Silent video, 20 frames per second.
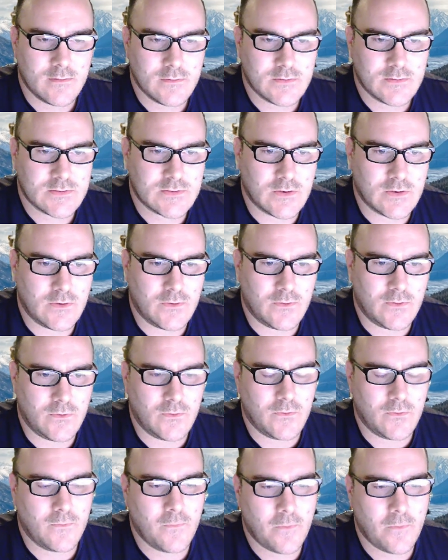
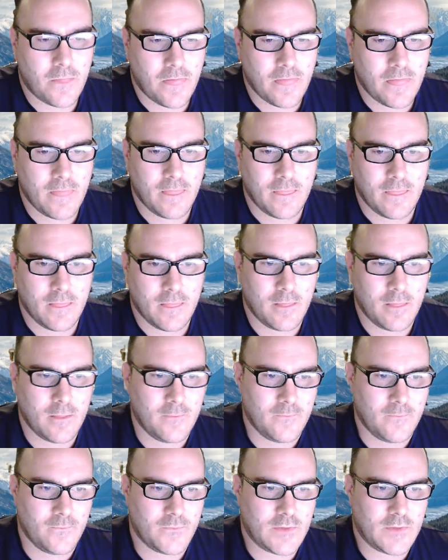So
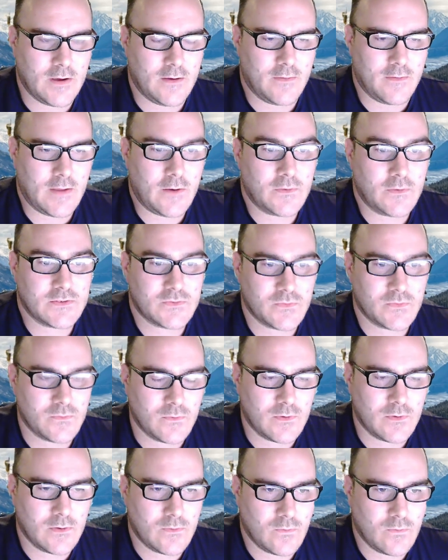that was
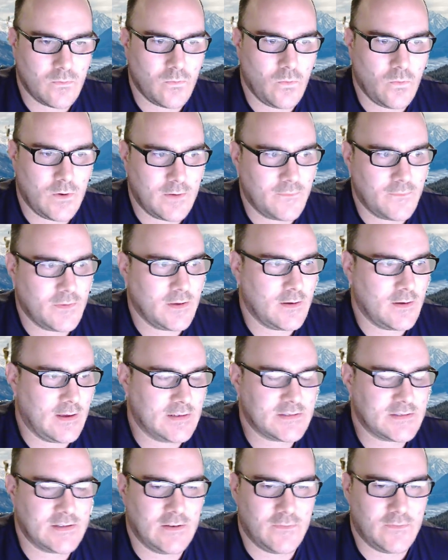one of the
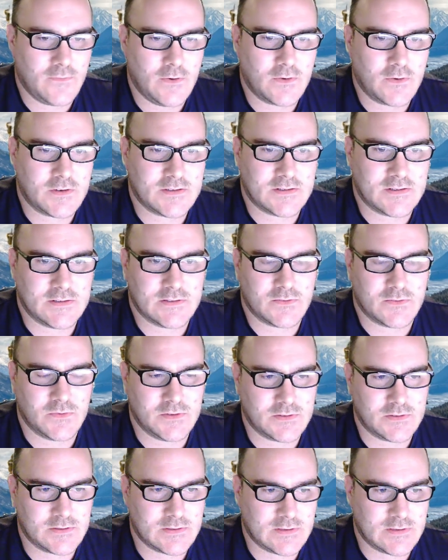SEL focuses,
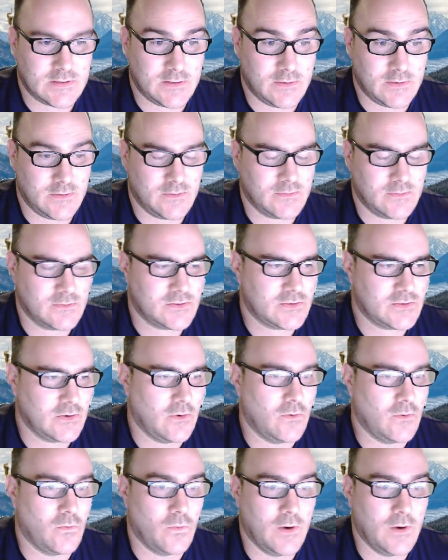was to show
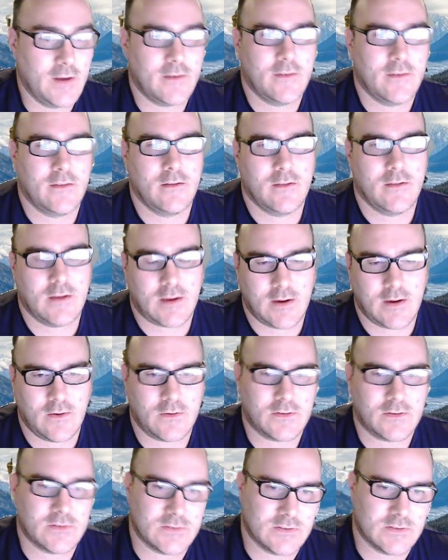what the
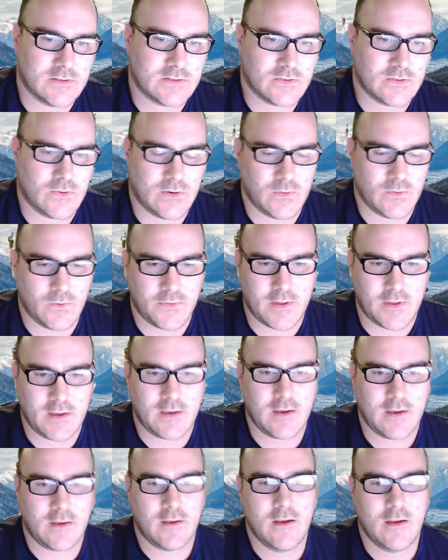characters in the story were thinking,